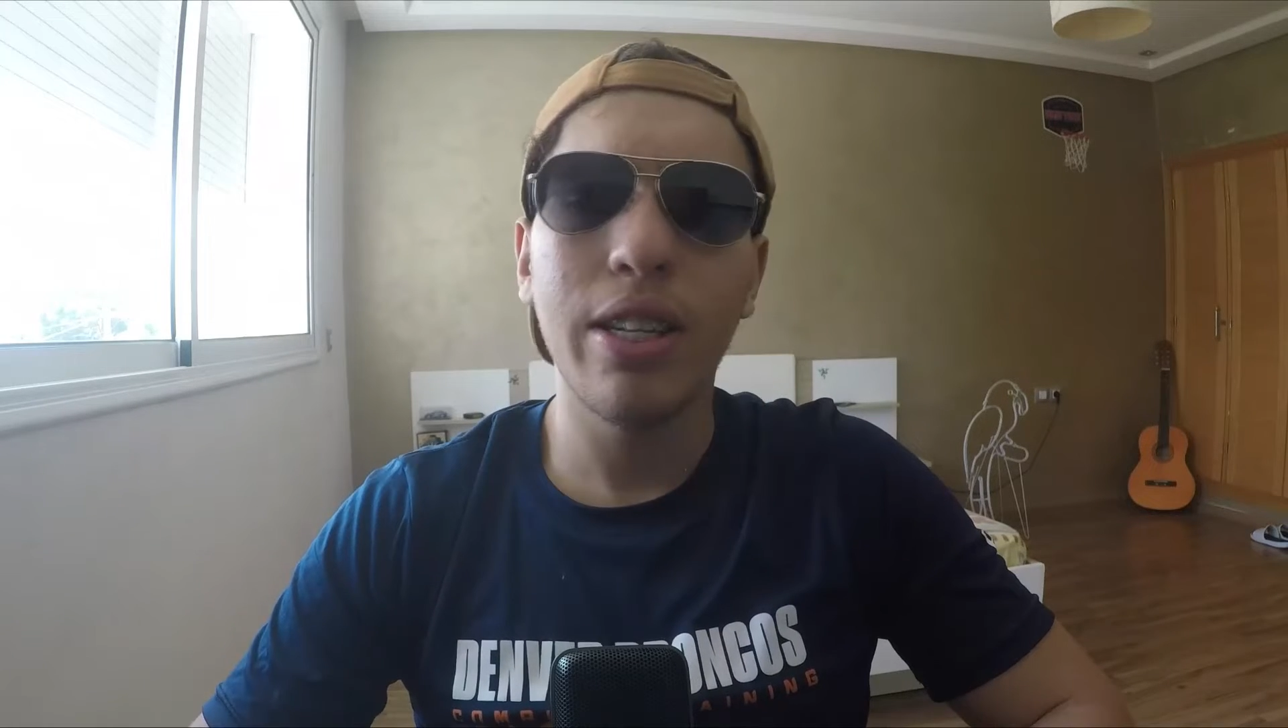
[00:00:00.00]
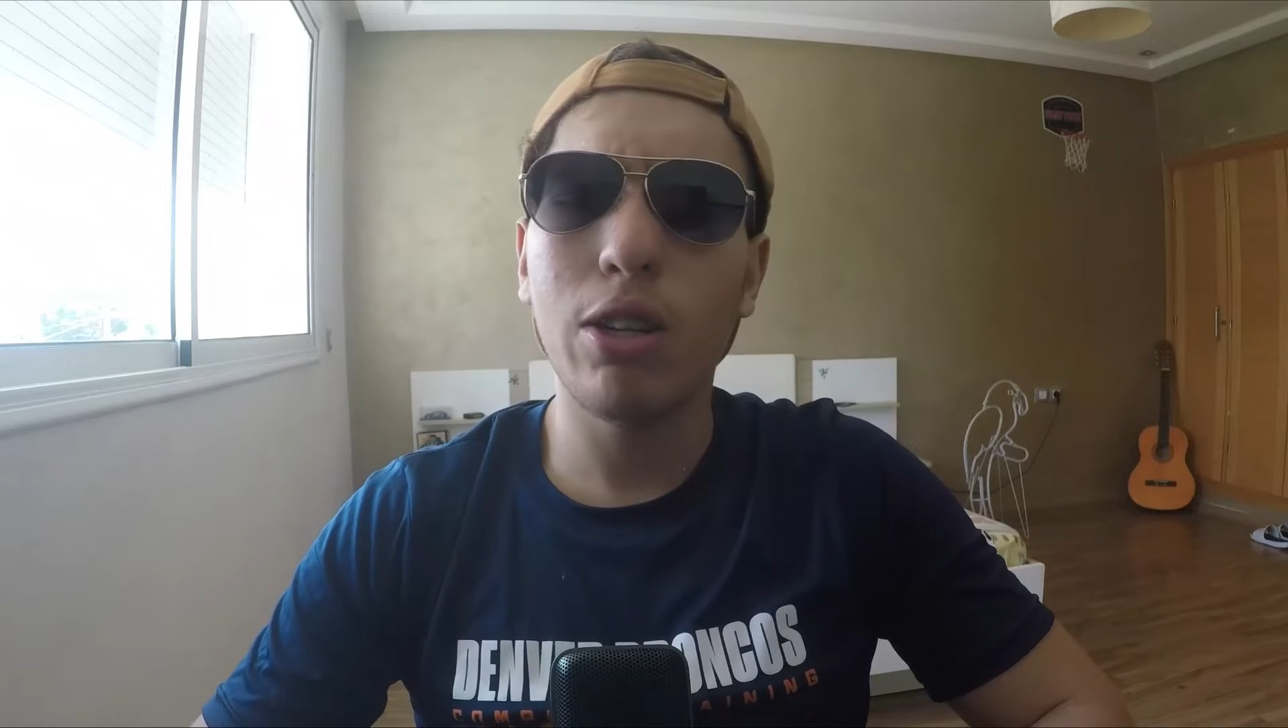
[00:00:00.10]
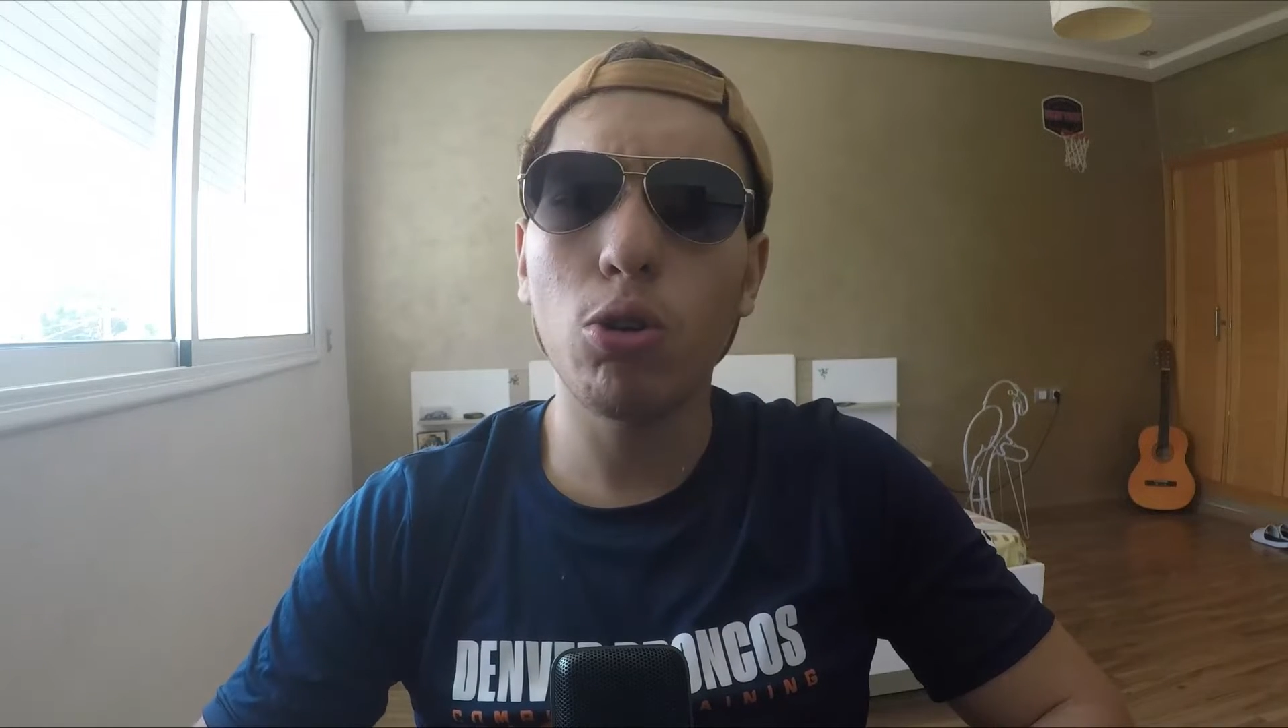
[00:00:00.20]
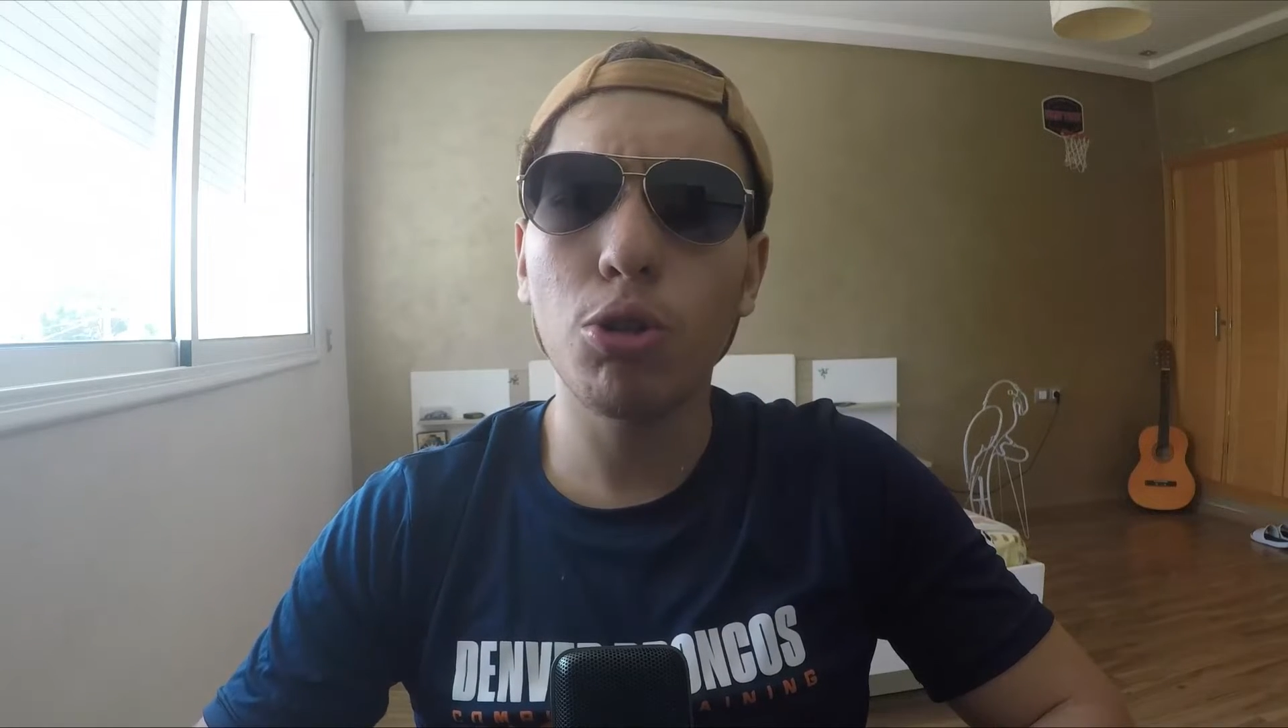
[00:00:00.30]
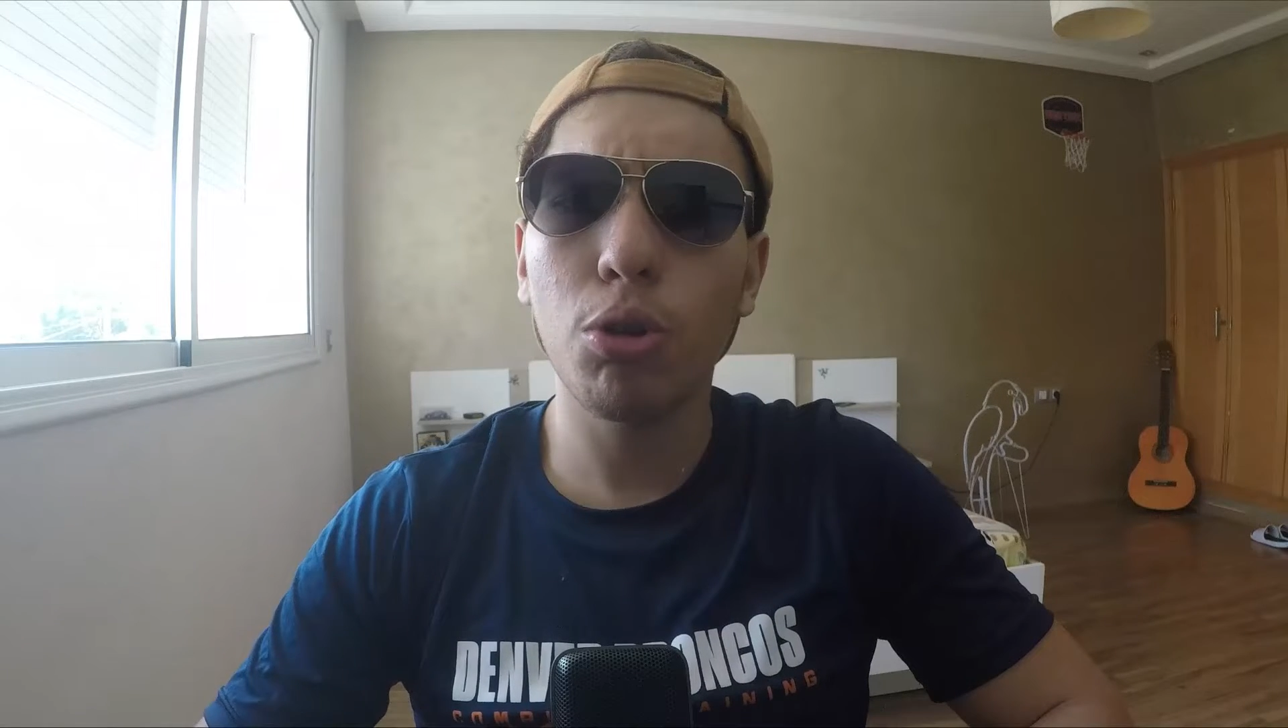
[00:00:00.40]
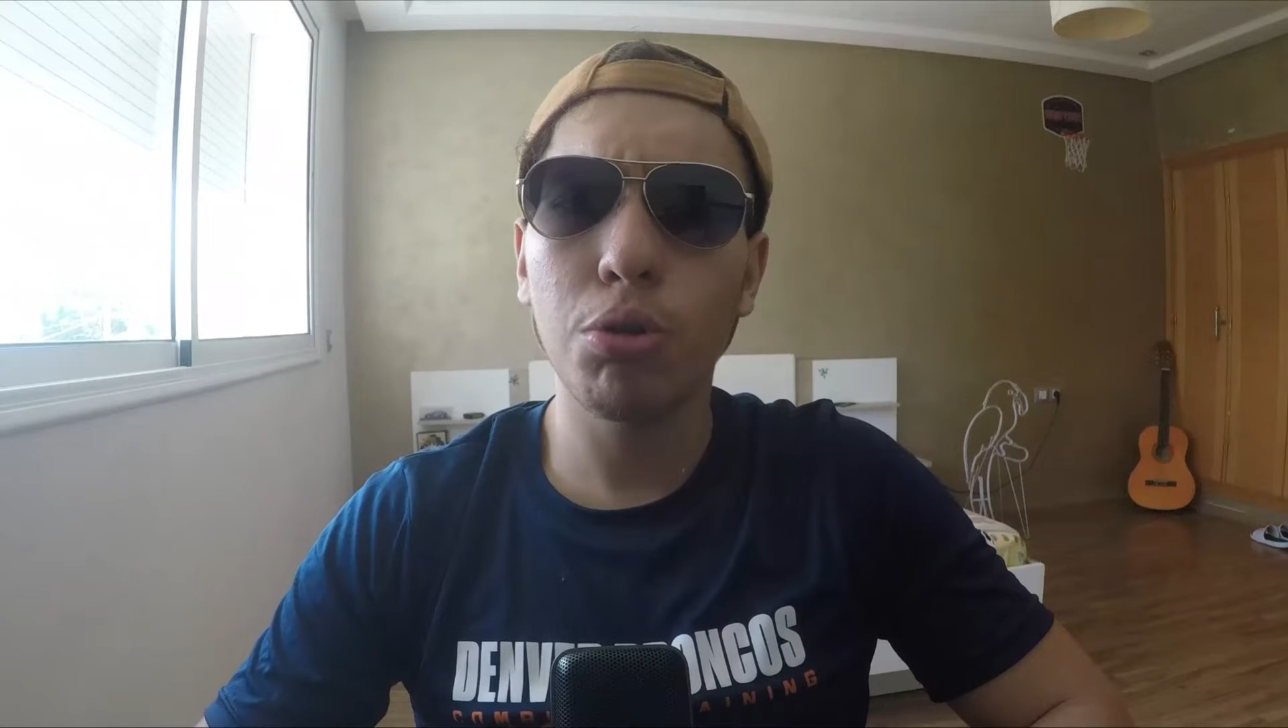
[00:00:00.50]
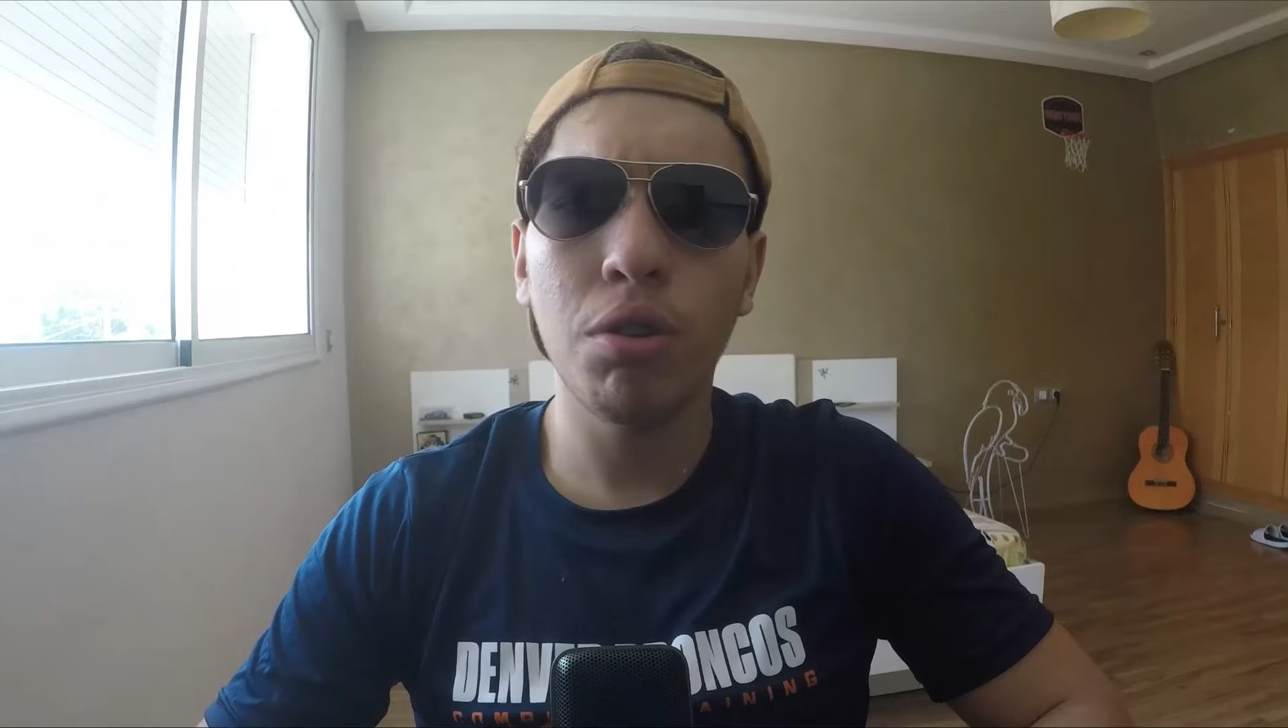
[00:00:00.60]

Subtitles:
They don't show